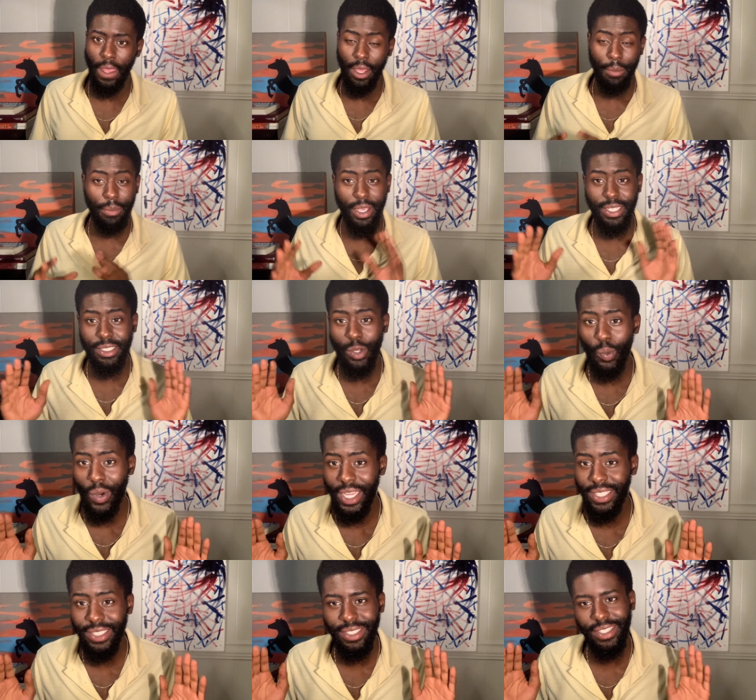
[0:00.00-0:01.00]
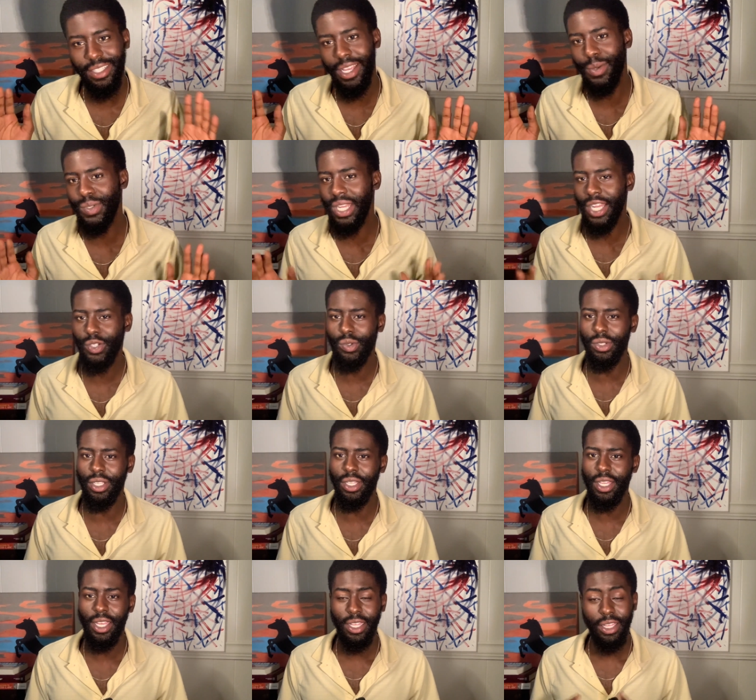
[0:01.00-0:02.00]
Because the rest just comes naturally.
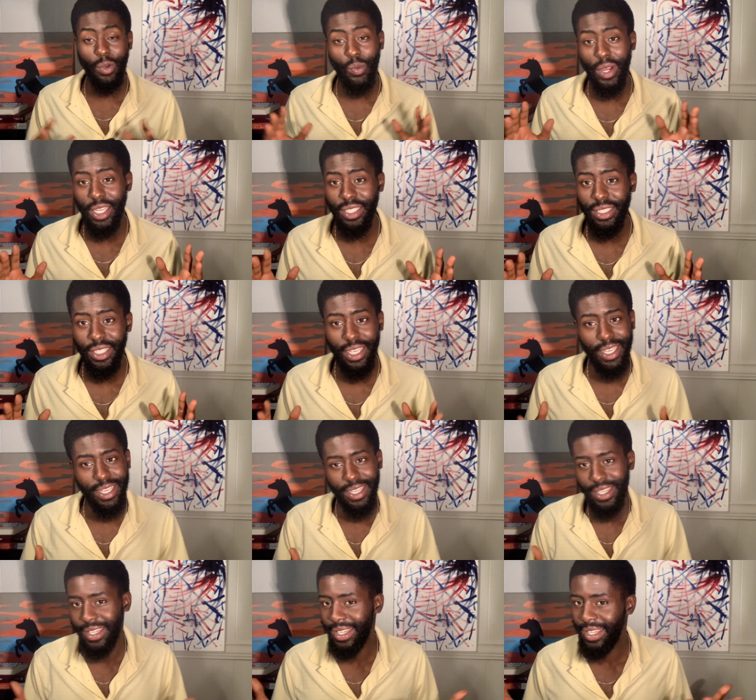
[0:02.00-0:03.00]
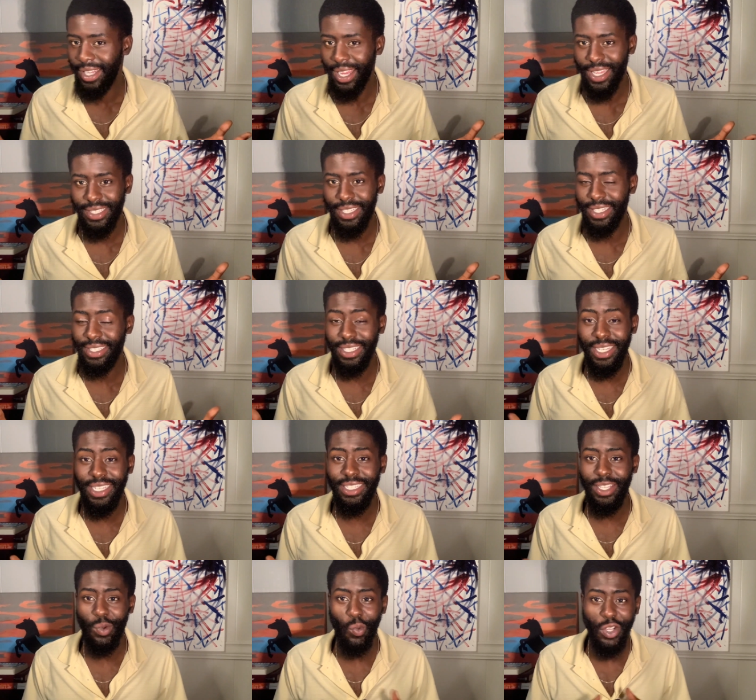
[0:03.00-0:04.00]
The rest, like I said, is
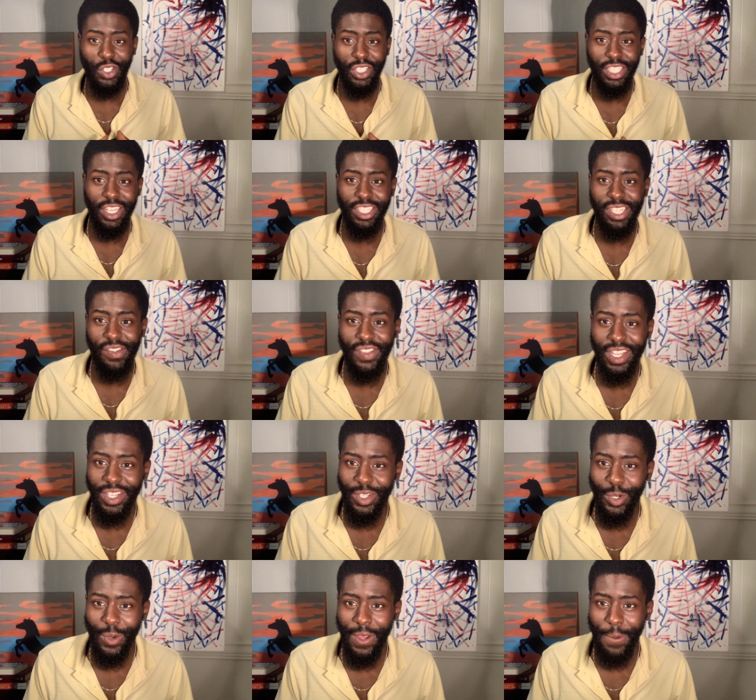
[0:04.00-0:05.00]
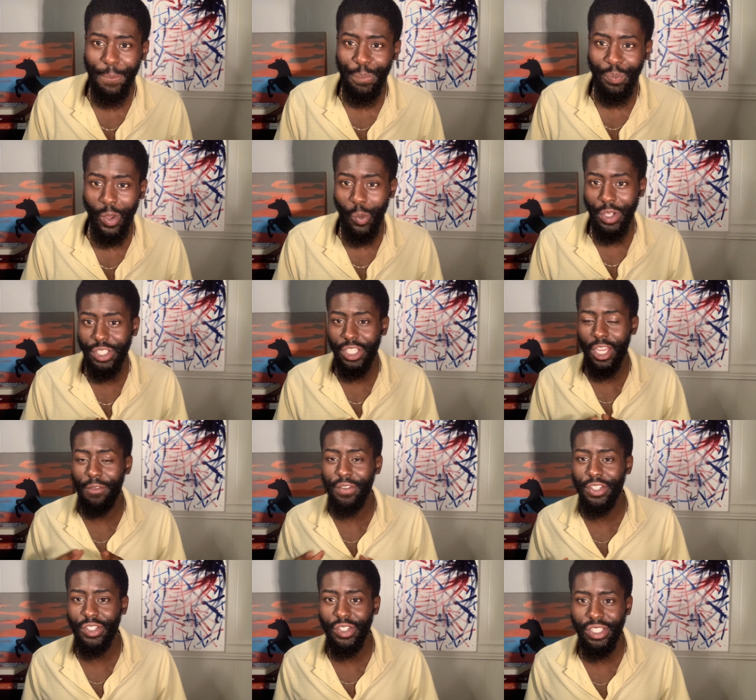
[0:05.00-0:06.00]
easy. Once you tell yourself you can do it, once you
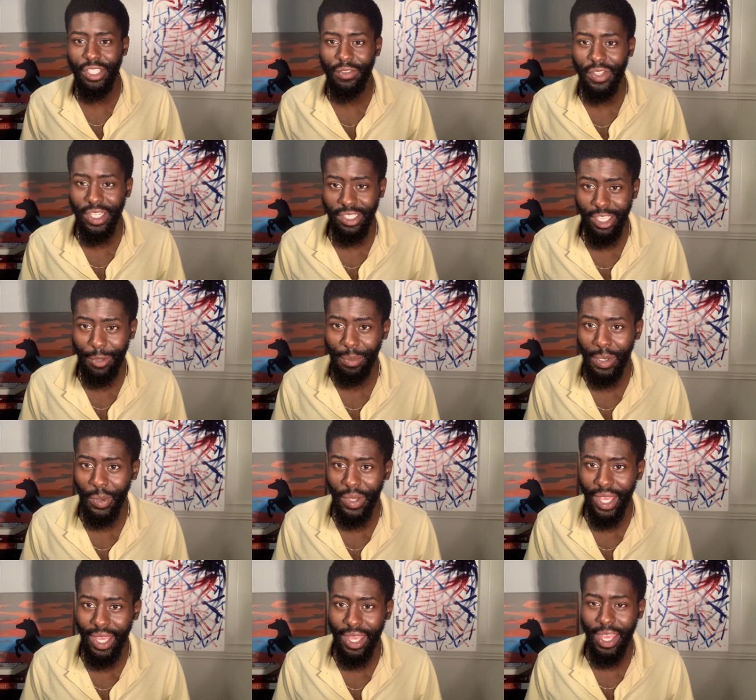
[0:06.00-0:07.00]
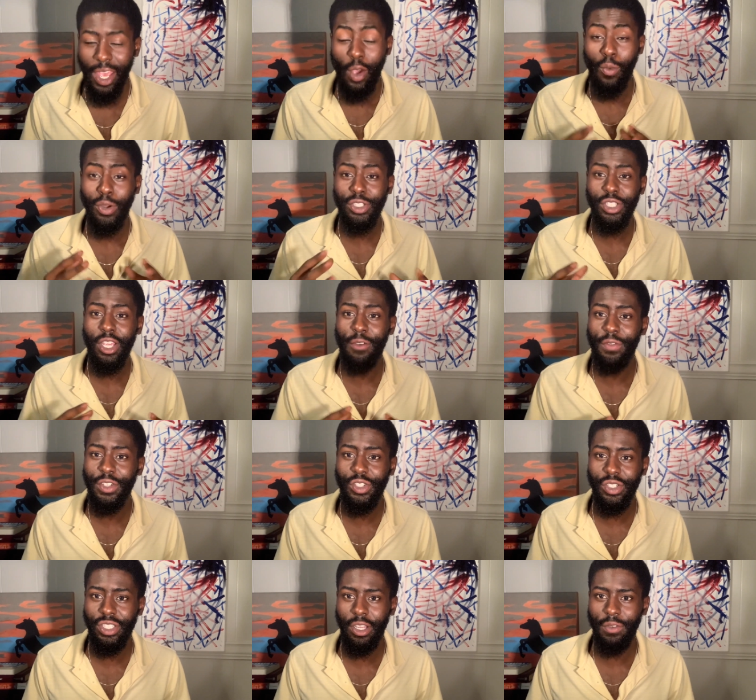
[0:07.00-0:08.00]
convince yourself that it's going to be okay, once you convince
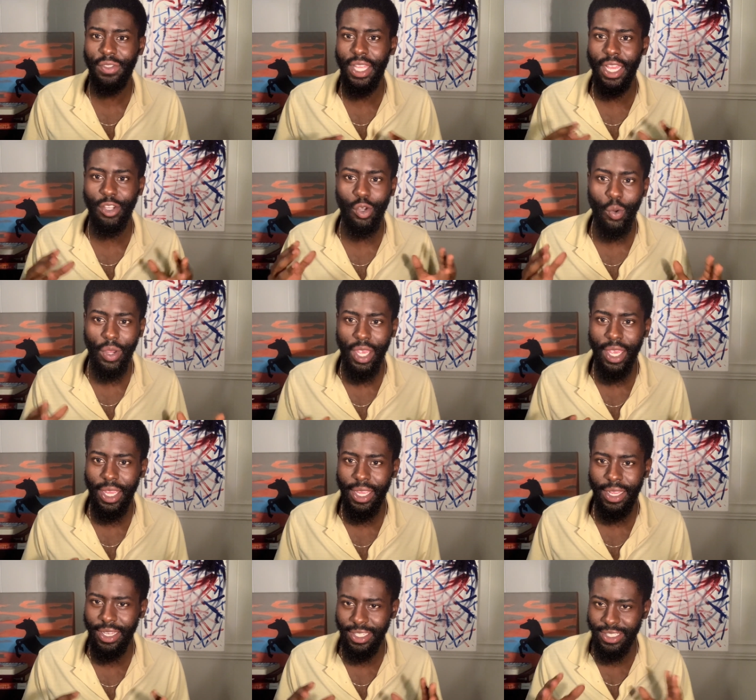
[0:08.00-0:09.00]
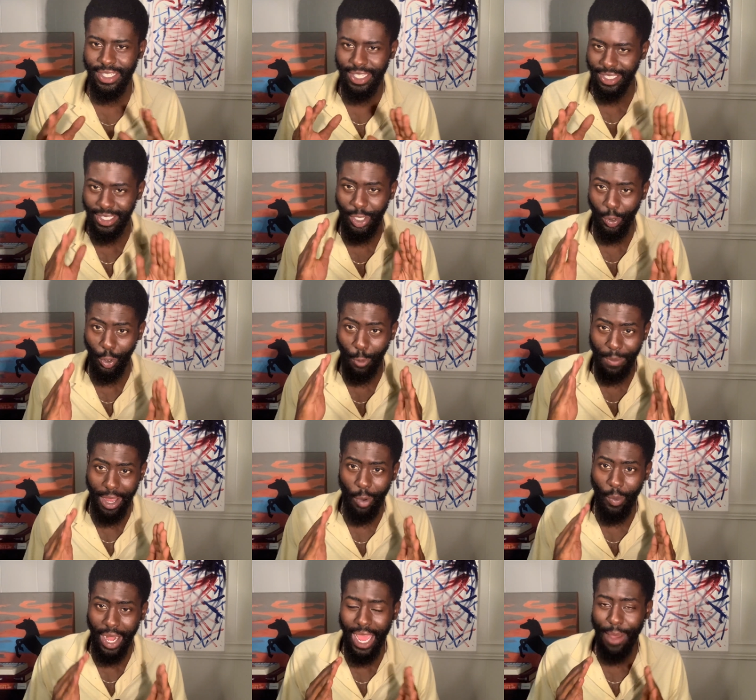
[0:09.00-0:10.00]
yourself that you're okay and it's, no matter
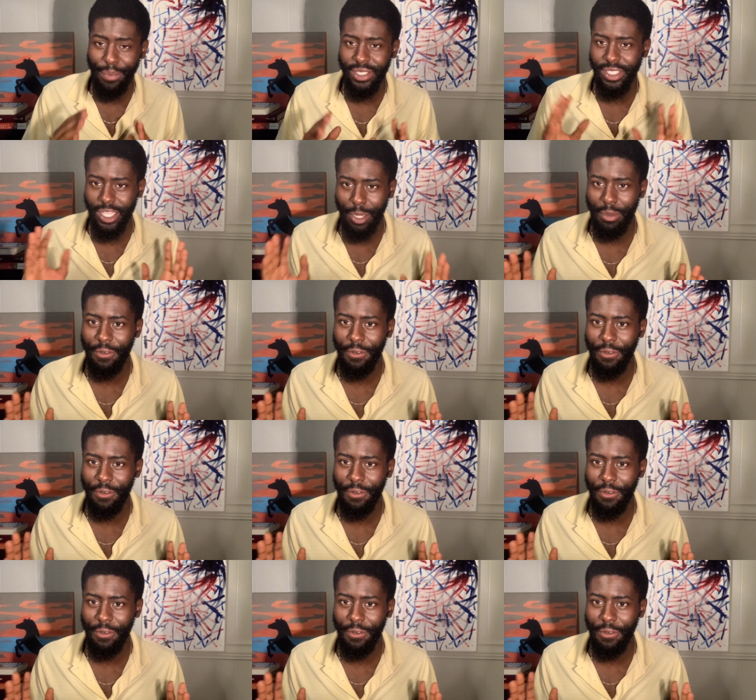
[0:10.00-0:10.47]
what happens, it's going to be